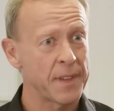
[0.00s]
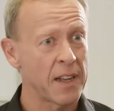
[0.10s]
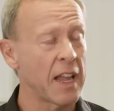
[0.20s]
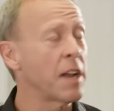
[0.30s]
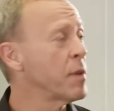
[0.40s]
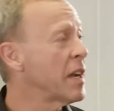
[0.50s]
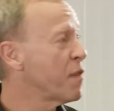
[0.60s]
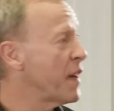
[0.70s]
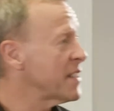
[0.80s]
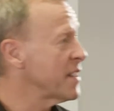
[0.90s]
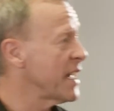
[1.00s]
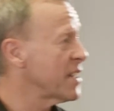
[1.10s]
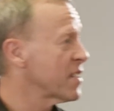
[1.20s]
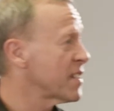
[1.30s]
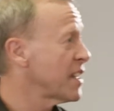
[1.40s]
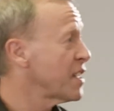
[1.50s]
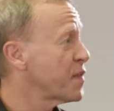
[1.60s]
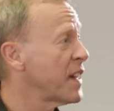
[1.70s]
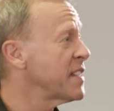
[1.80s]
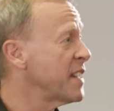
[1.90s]
Light really fascinates us and has
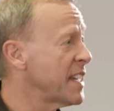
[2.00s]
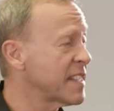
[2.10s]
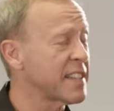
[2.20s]
fascinated